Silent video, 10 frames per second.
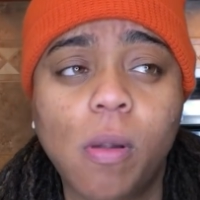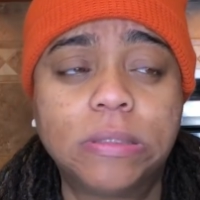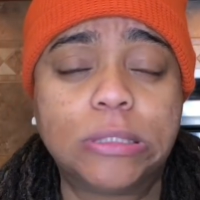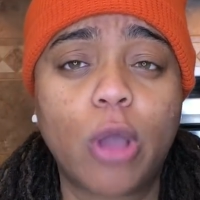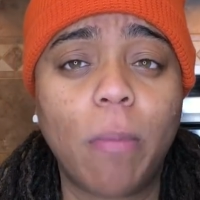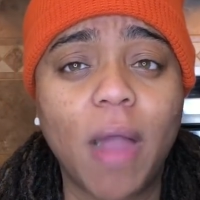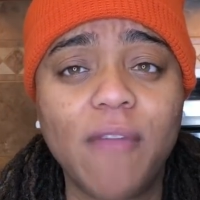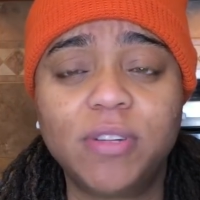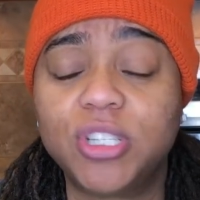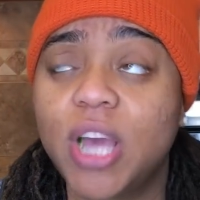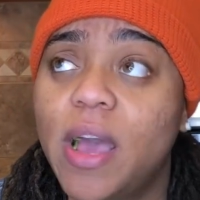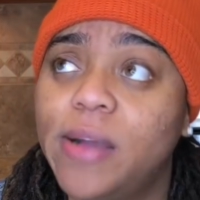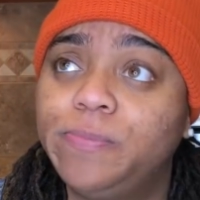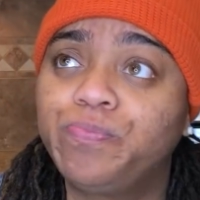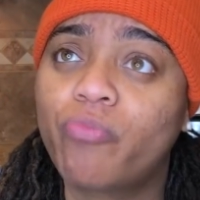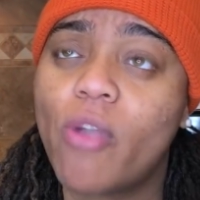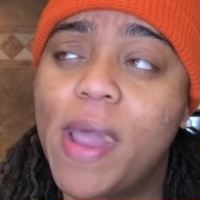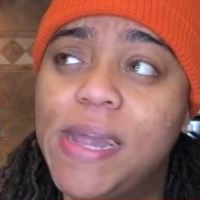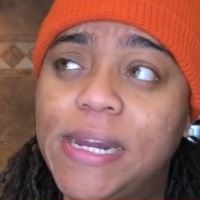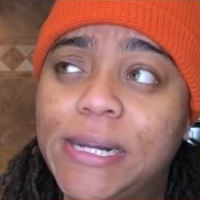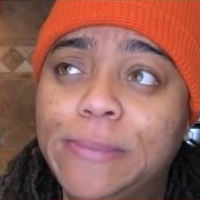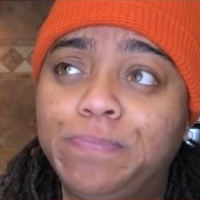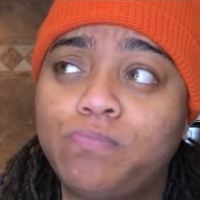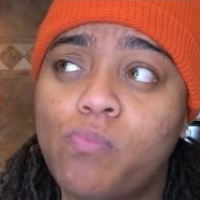So I applied for the job, and